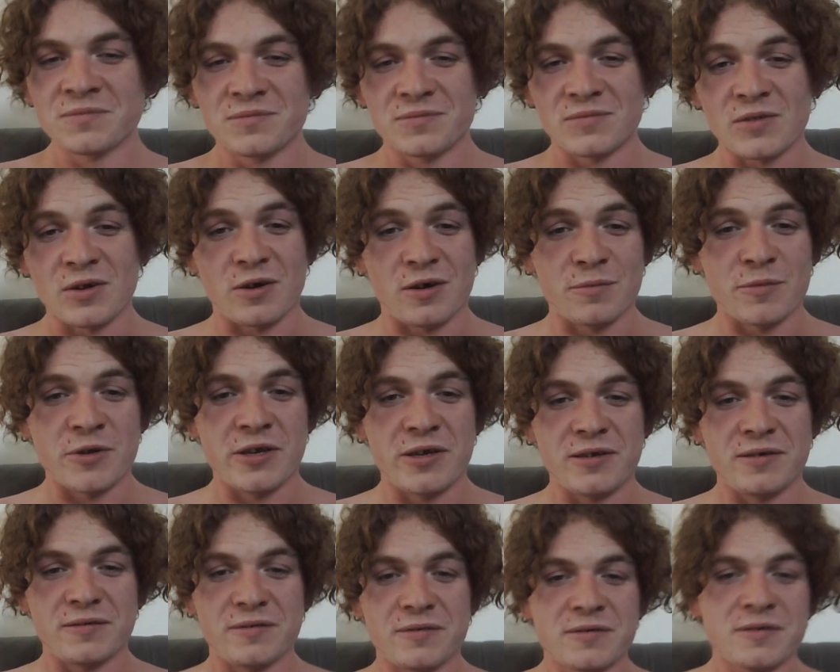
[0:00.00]
you know what I
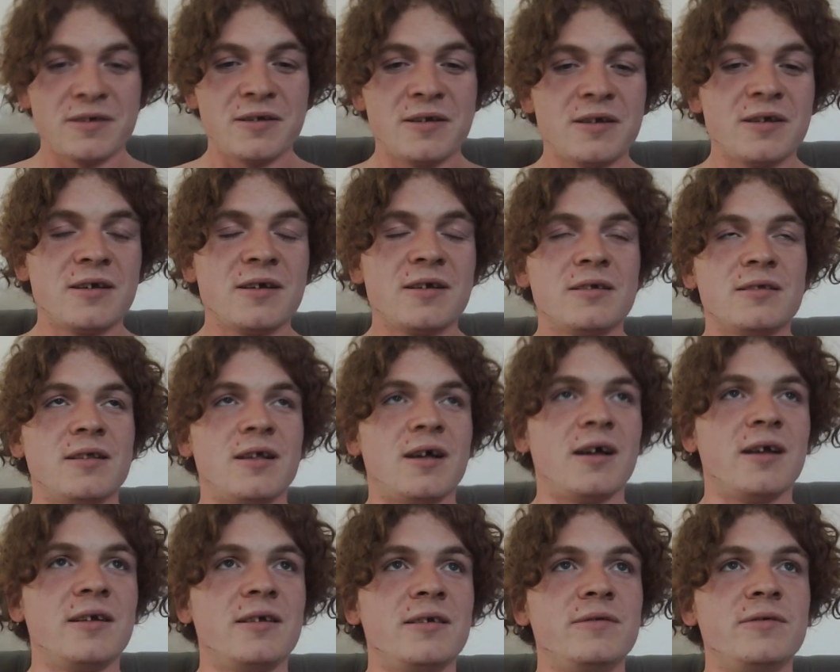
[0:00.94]
mean?
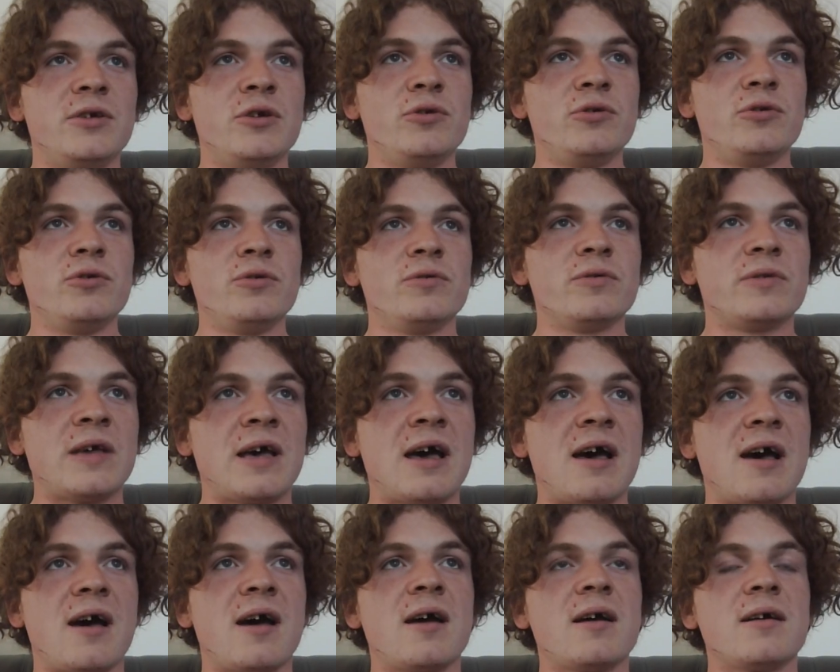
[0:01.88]
Like, you do
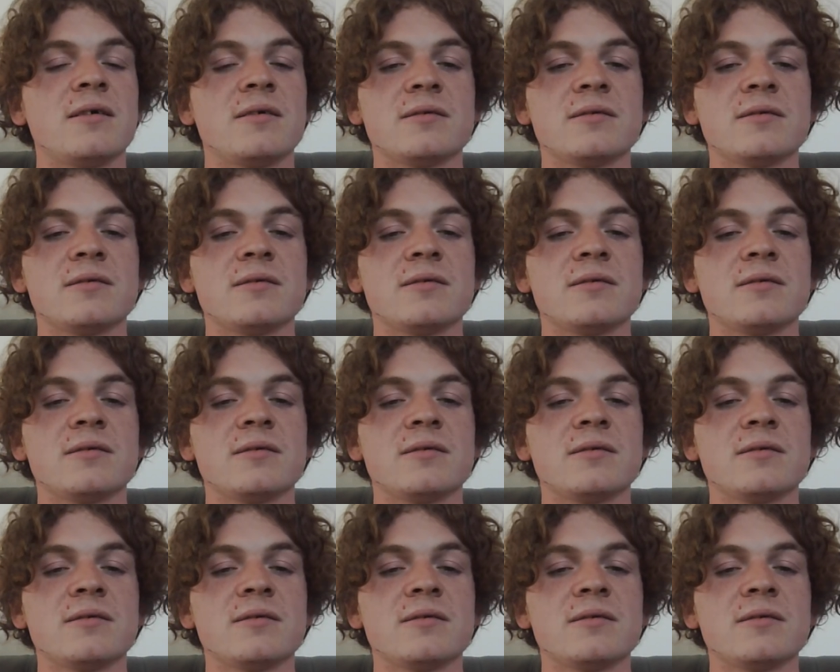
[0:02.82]
that,